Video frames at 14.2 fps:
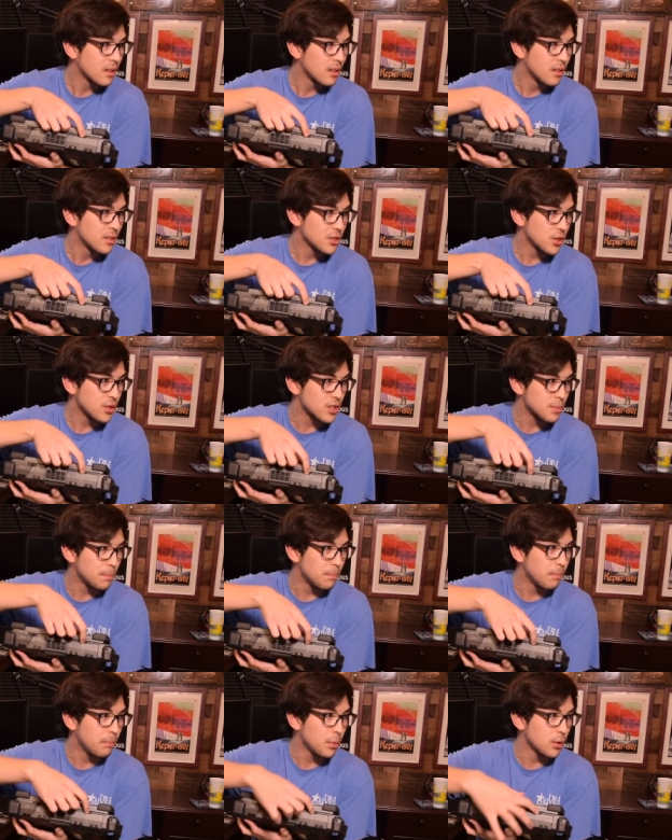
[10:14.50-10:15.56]
So you just
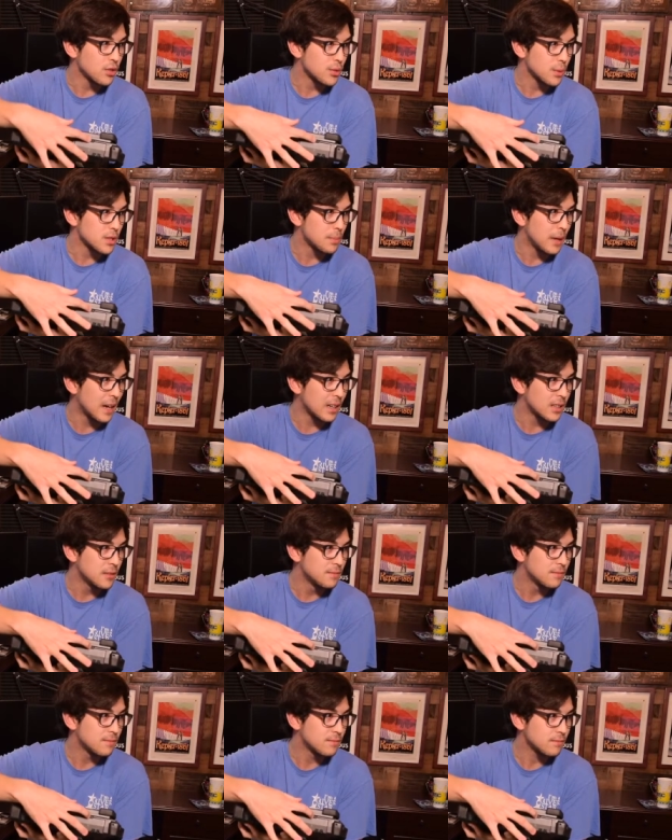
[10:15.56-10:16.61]
pull the switch back,
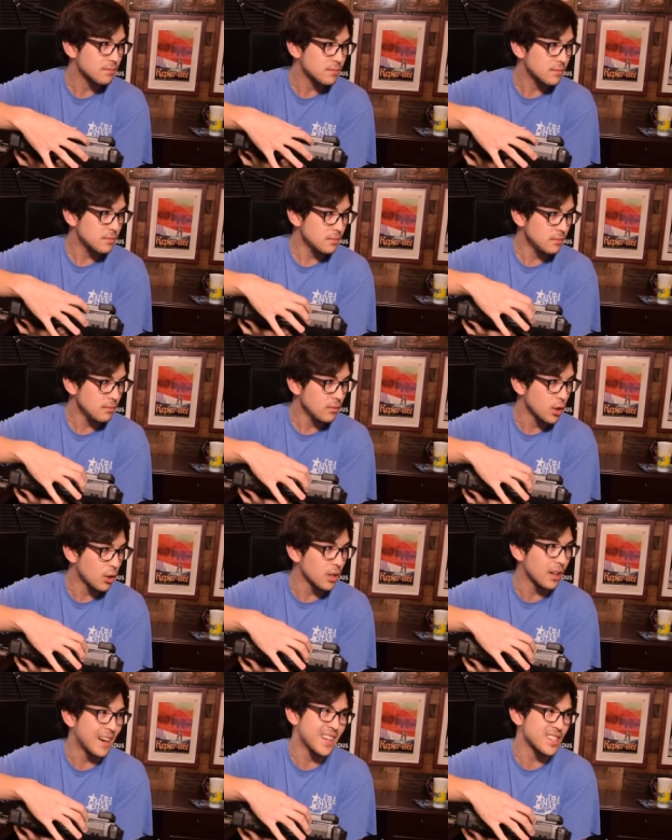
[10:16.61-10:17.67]

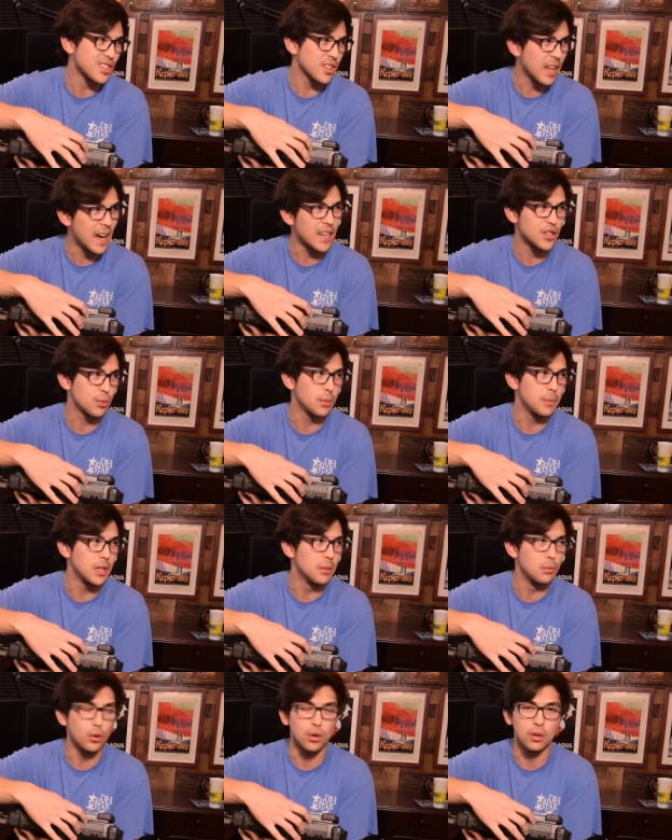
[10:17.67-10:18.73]
or I guess latch would be
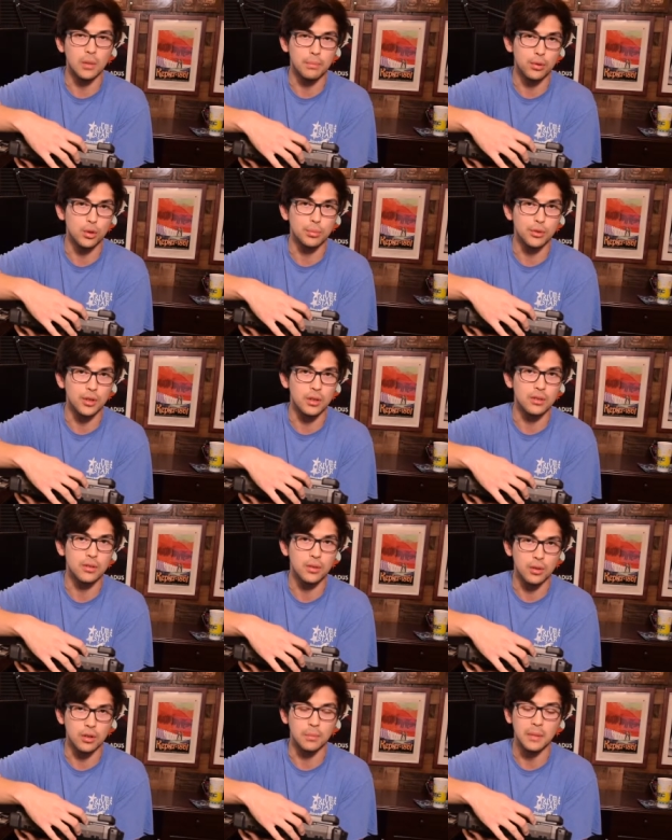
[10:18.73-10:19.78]
a more appropriate
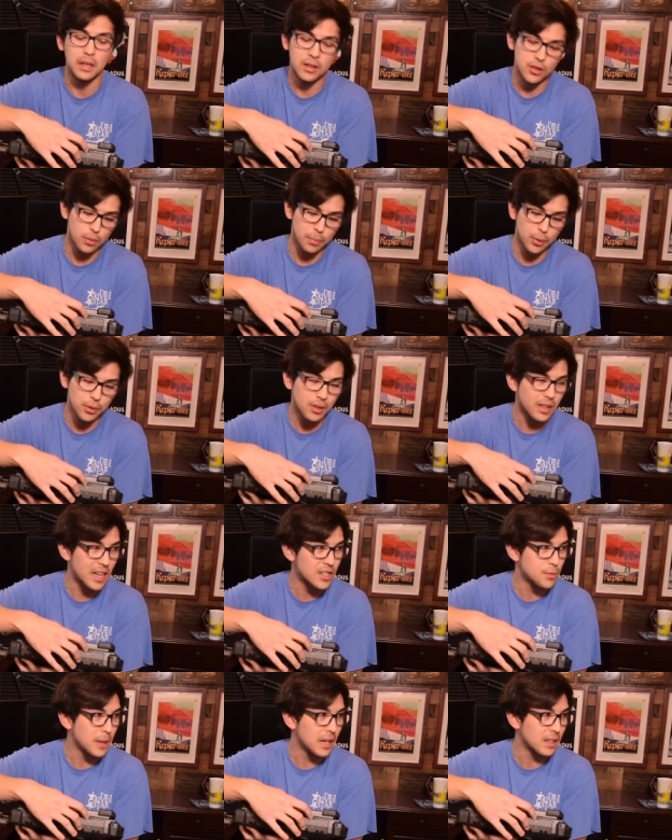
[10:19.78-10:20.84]
term. So you pull the
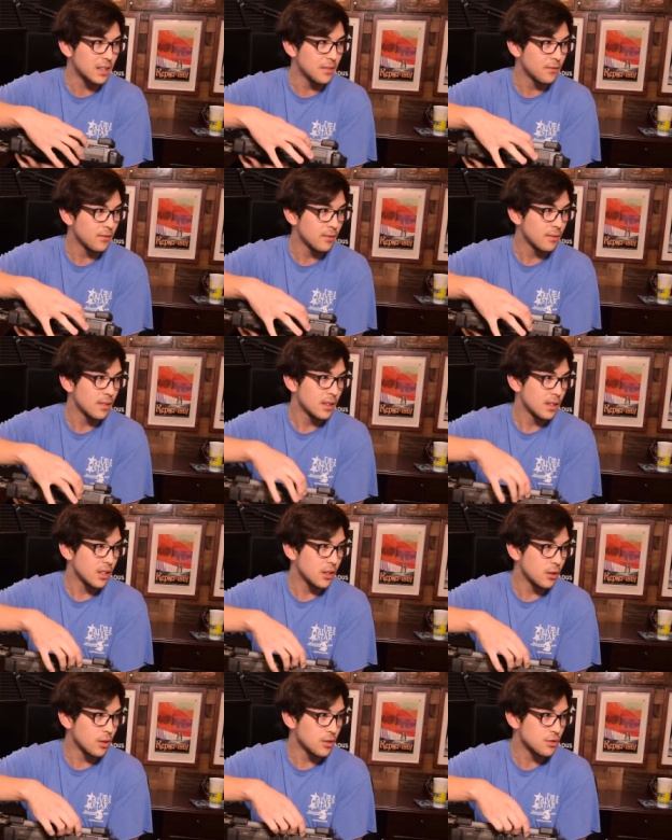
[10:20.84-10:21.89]
latch back, the
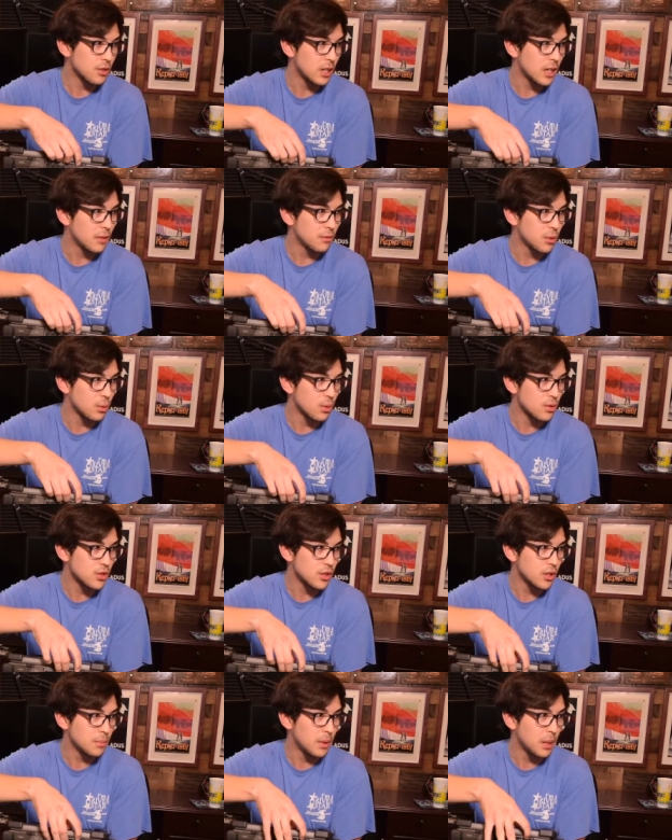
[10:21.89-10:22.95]
hard drive door
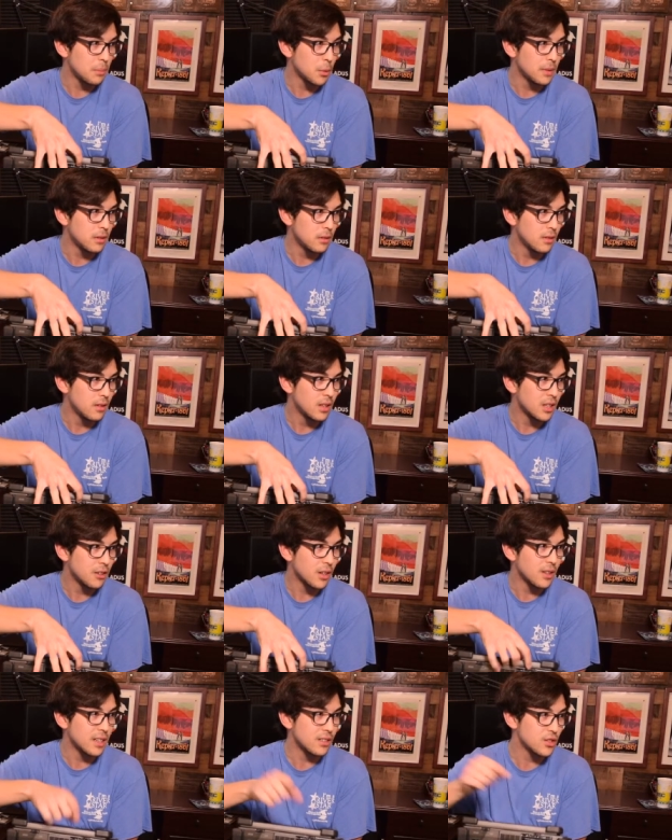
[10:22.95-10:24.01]
should pop open. There we
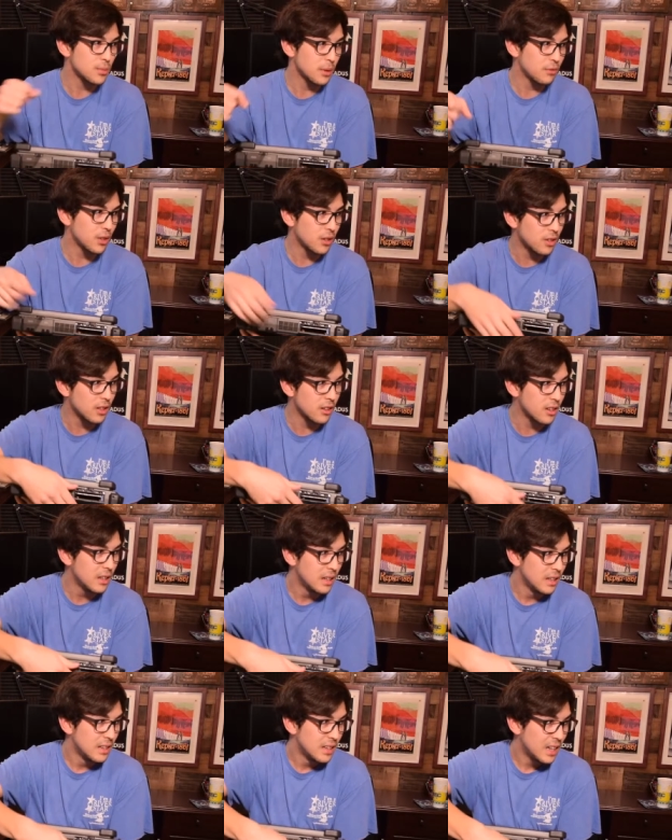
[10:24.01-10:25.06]
go, I had to use my finger there.
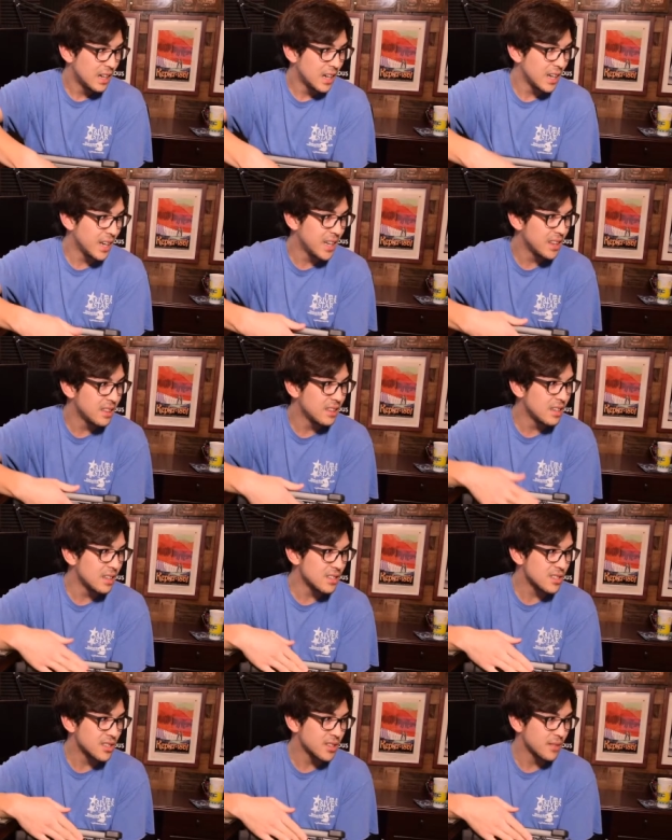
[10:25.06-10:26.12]
Uh, and
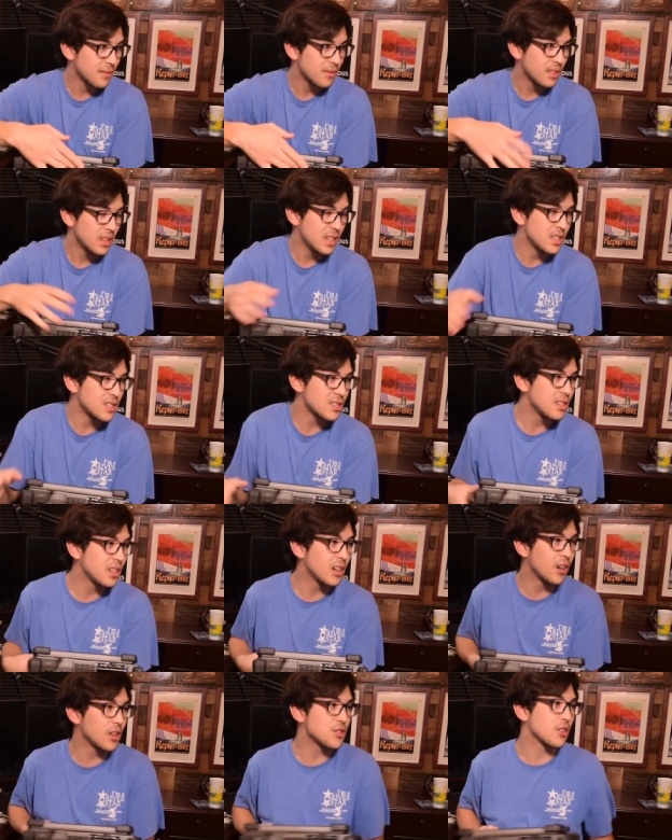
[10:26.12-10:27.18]
this is the
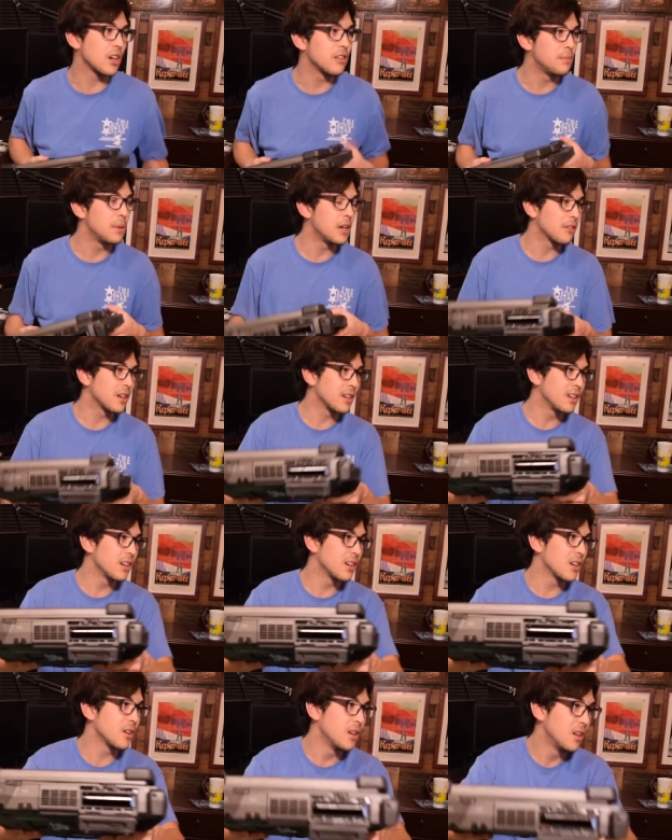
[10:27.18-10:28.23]
hard drive bay right
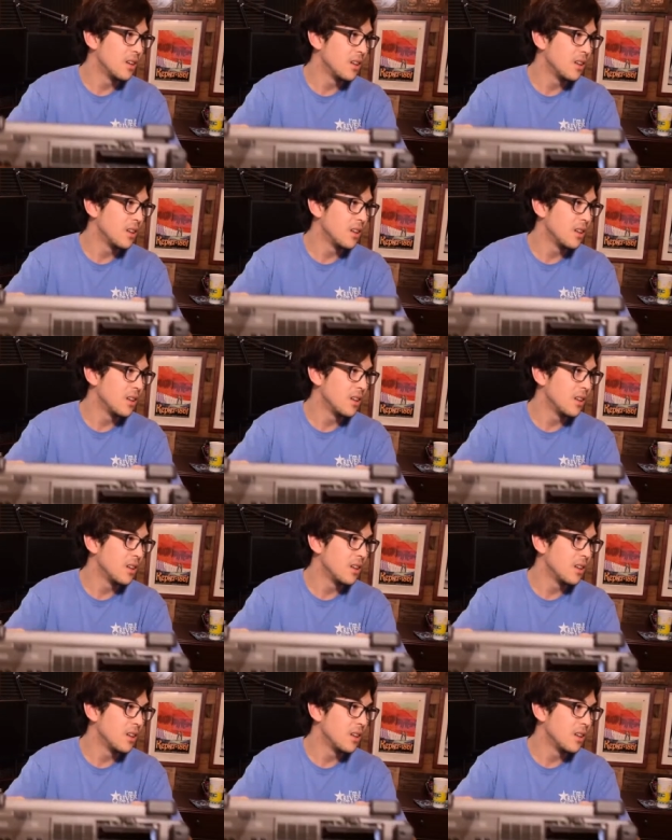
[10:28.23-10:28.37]
here,